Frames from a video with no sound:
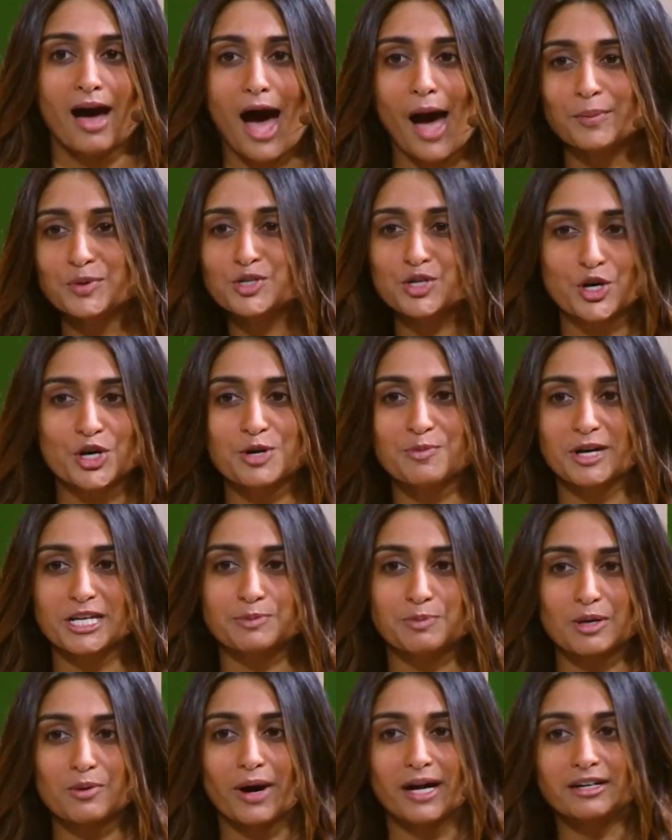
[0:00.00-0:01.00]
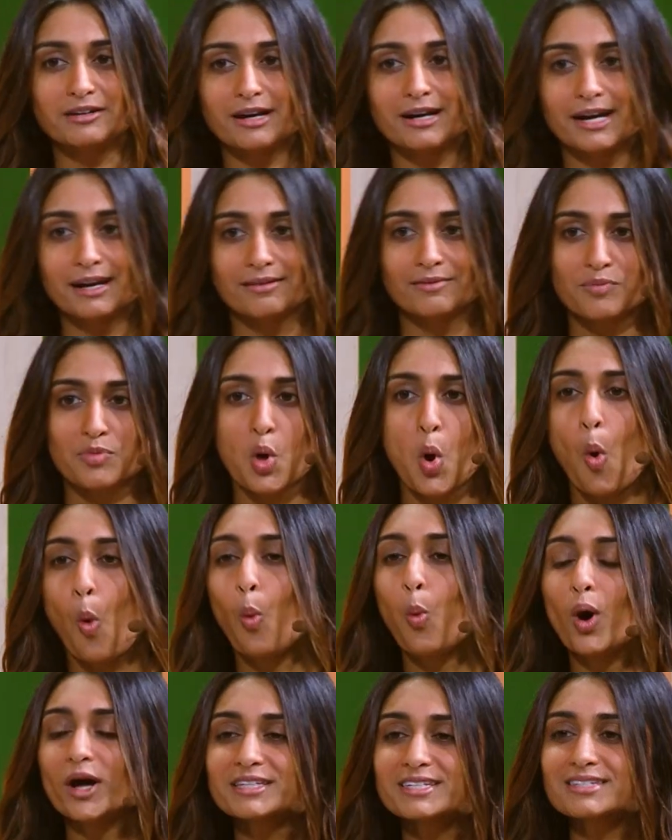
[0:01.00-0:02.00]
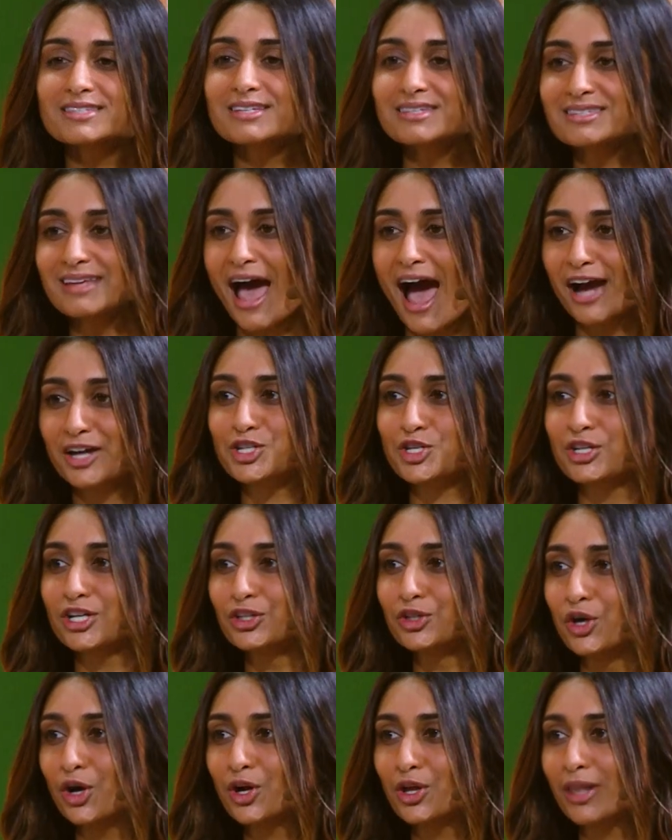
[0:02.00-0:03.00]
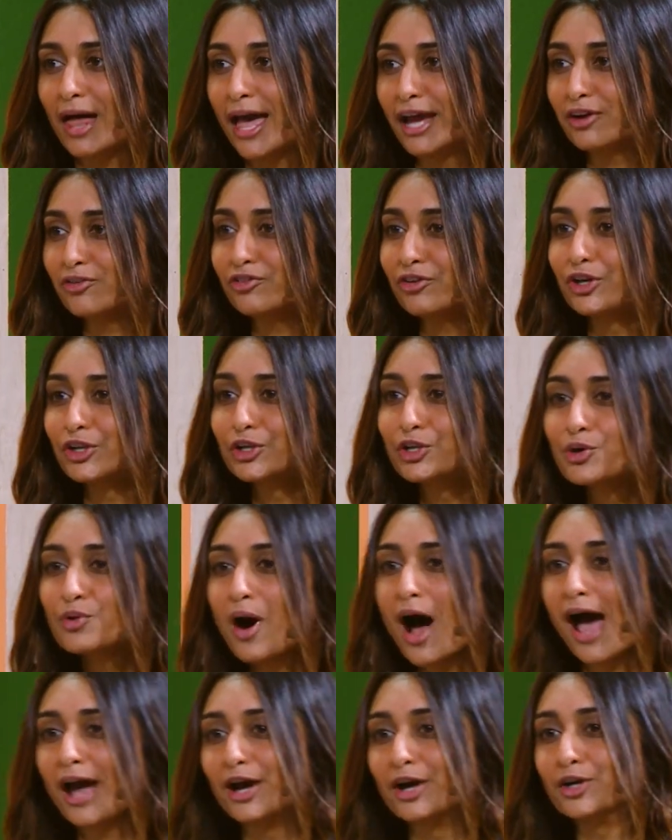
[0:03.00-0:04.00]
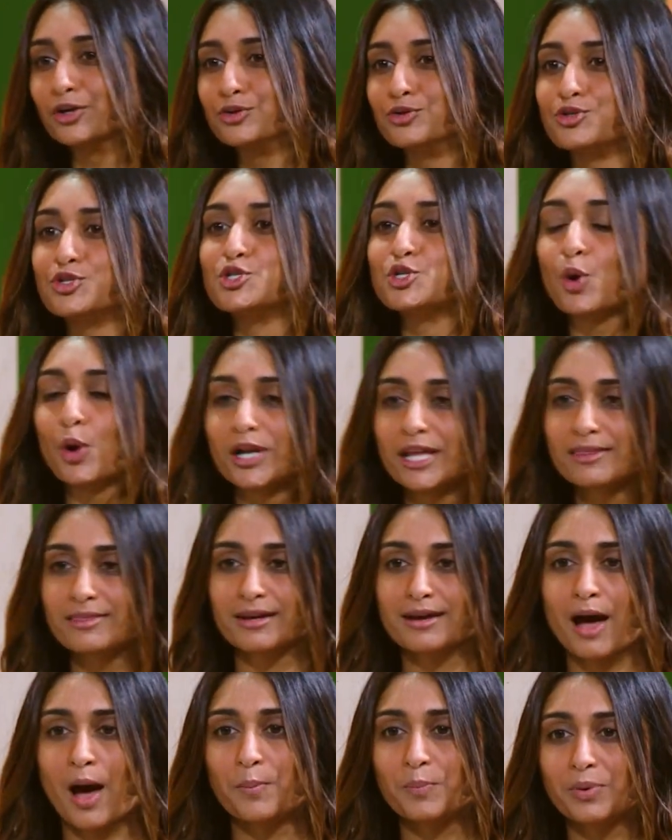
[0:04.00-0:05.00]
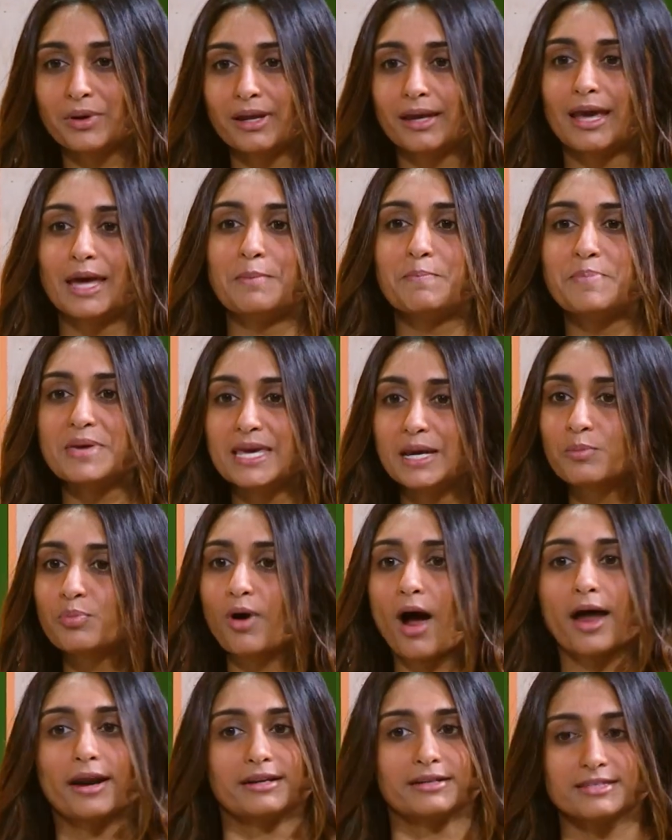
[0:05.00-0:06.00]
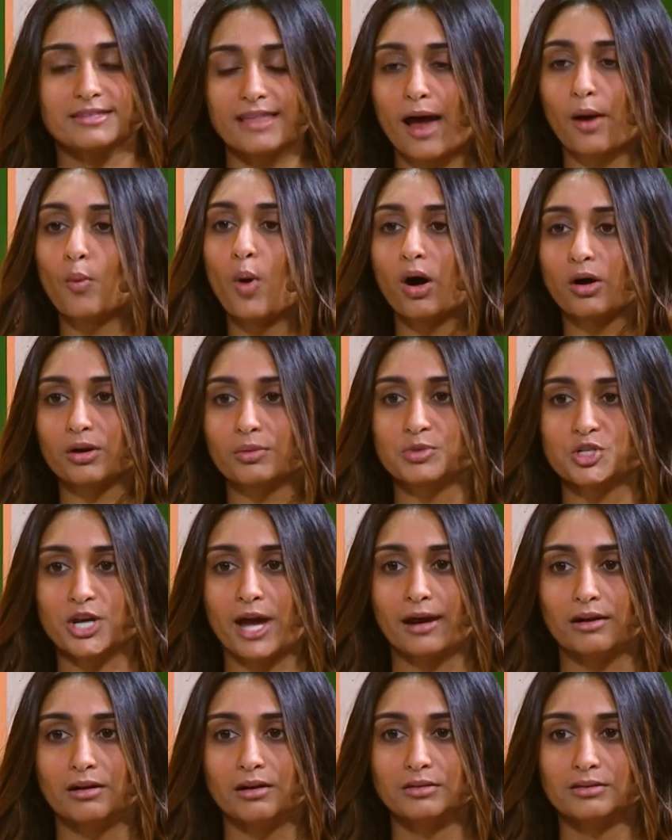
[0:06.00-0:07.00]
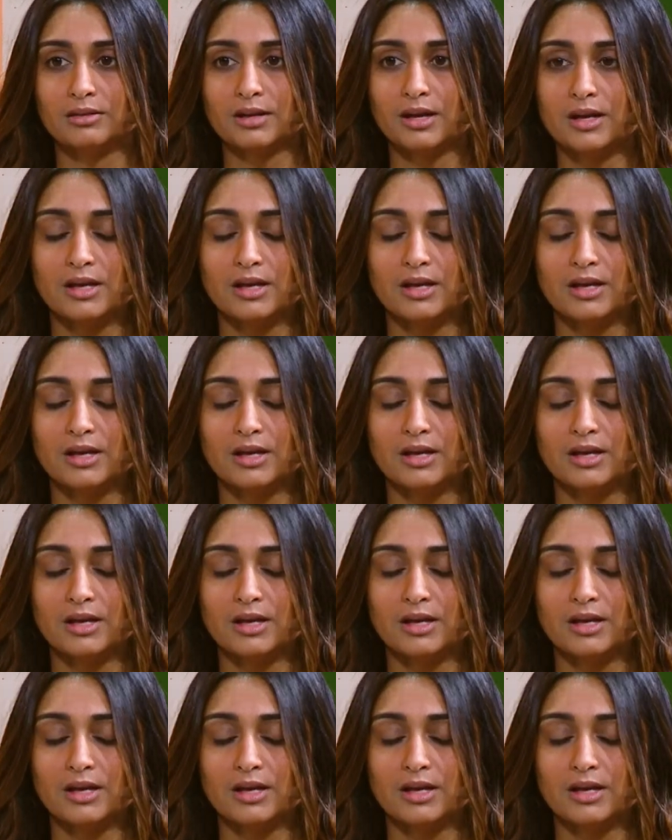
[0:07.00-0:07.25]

I'm sure you must be wondering, what does this actually look like for a new hire who's joining the company and being brought into that welcome channel?